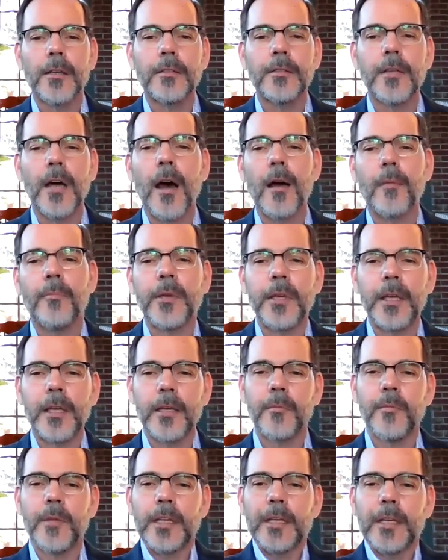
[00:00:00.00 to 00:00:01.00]
not
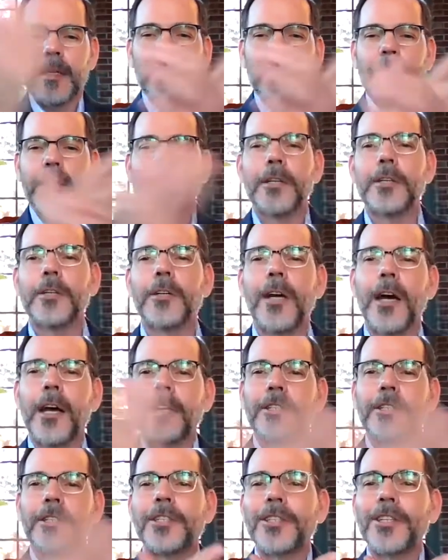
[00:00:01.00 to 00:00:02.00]
being immediately
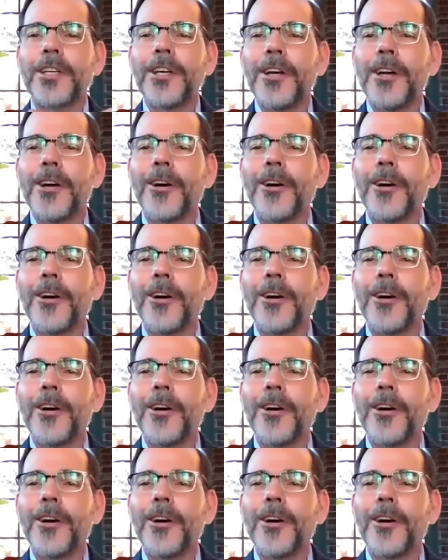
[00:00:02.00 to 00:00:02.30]
crushed